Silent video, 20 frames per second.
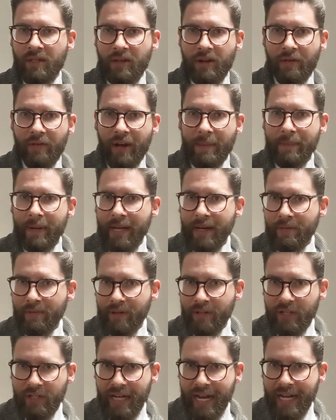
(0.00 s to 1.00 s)
So if I played
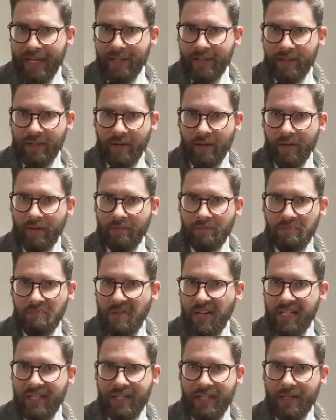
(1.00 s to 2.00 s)
with a jazz tone,
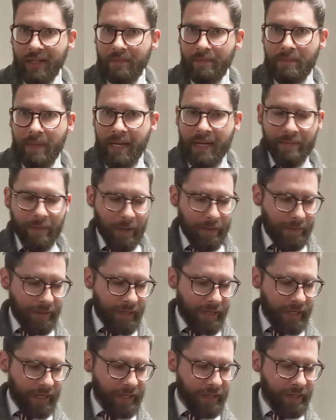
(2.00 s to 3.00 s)
that's just bebop
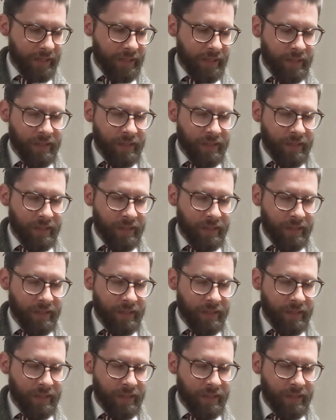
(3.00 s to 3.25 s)
line.